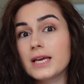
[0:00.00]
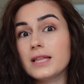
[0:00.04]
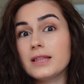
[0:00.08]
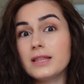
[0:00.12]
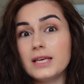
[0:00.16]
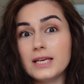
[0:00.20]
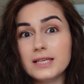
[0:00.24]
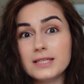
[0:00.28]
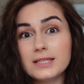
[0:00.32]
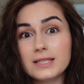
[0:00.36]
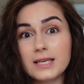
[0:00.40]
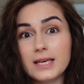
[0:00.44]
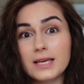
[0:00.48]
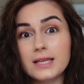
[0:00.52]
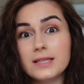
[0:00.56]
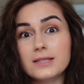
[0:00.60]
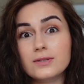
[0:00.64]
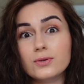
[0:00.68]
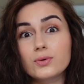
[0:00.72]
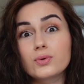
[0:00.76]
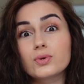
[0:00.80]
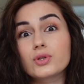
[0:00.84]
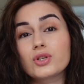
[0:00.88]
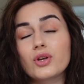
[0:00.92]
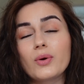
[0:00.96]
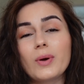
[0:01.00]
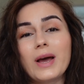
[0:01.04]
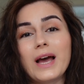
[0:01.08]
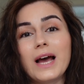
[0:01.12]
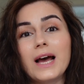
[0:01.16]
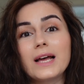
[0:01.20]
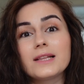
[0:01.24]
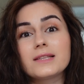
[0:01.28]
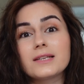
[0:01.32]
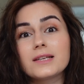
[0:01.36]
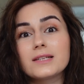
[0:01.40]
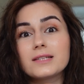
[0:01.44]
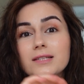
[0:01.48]
These kids also
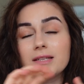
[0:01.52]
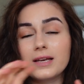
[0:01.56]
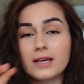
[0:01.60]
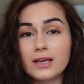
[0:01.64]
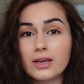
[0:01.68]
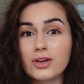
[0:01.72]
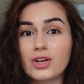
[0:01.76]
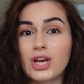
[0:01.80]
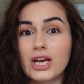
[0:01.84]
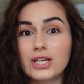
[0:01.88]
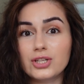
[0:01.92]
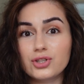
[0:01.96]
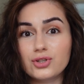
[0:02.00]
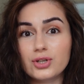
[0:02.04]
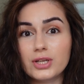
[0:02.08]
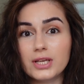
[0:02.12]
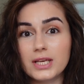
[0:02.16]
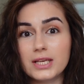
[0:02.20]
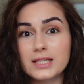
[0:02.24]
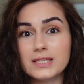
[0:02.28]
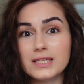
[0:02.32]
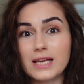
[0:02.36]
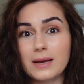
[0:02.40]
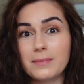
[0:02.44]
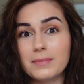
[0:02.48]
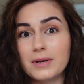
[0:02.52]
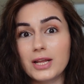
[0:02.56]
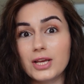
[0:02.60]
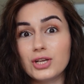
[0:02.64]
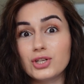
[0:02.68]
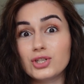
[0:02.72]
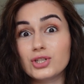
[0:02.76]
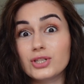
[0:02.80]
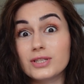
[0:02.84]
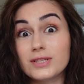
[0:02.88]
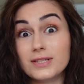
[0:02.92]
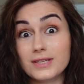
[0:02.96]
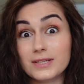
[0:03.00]
had psychiatric
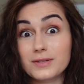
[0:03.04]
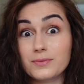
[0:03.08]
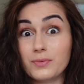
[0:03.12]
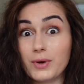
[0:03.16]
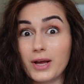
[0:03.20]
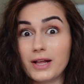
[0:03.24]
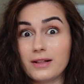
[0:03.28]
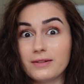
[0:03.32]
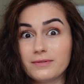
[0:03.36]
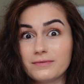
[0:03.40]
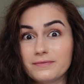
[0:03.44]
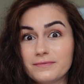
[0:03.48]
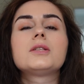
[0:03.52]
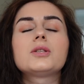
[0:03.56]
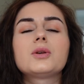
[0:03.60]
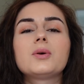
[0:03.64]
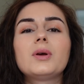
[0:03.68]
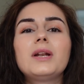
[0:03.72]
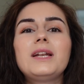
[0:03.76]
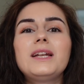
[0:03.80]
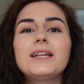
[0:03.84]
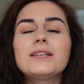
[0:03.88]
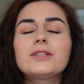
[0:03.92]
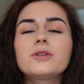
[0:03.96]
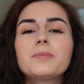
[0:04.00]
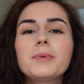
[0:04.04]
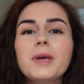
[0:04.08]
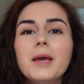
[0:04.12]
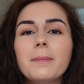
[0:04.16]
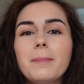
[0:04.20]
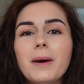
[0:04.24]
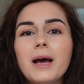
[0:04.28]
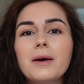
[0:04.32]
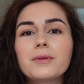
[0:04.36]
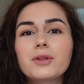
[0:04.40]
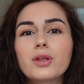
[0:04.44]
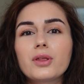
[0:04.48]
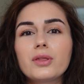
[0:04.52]
examinations as well. So a little bit
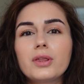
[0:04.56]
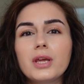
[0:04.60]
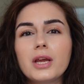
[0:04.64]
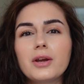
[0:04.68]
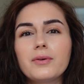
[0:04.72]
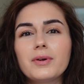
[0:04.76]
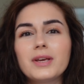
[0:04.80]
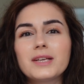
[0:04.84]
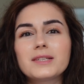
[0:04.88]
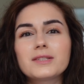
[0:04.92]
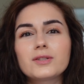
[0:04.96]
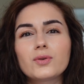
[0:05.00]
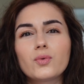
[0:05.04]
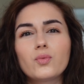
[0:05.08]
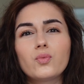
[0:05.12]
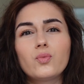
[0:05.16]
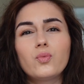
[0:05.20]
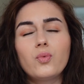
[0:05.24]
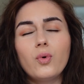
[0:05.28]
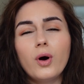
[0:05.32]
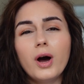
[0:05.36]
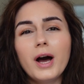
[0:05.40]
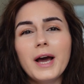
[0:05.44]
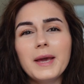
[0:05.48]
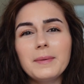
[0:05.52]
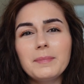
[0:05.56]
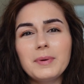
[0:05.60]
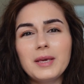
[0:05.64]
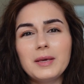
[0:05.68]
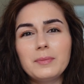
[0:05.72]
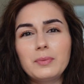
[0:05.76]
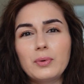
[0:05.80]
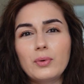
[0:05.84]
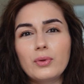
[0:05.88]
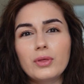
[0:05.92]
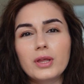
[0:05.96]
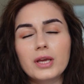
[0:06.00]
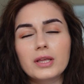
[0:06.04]
about the theory as to why
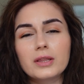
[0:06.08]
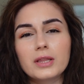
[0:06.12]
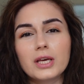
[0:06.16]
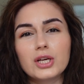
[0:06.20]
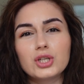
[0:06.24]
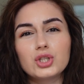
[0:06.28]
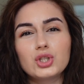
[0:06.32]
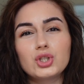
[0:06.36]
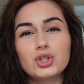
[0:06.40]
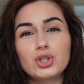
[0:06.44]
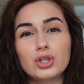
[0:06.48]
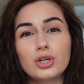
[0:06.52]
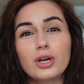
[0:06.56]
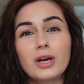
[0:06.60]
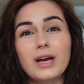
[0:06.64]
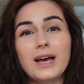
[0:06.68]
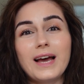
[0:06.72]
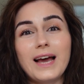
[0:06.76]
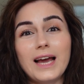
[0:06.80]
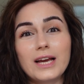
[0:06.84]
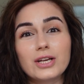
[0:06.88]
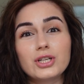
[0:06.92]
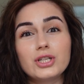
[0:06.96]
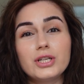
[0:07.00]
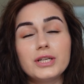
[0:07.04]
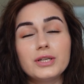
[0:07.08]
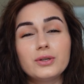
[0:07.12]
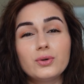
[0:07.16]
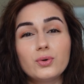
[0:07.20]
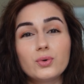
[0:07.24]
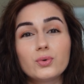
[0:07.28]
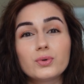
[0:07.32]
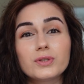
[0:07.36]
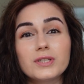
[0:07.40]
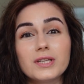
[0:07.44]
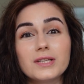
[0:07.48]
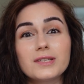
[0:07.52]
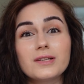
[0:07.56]
people think that sugar actually
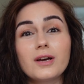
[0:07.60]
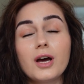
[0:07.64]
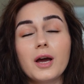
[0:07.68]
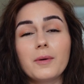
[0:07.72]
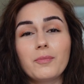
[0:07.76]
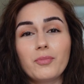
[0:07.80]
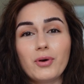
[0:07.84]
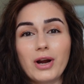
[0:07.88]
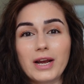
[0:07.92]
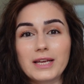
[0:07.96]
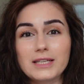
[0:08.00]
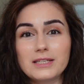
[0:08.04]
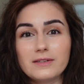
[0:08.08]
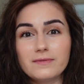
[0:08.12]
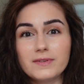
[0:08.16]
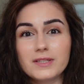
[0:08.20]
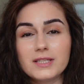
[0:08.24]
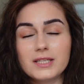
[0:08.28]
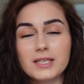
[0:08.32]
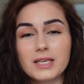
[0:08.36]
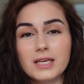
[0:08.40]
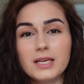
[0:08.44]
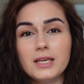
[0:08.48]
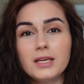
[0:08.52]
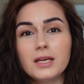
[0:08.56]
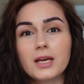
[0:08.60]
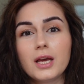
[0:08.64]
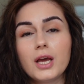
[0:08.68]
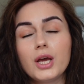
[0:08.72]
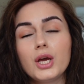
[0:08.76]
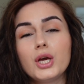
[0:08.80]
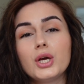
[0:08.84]
causes hyperactivity.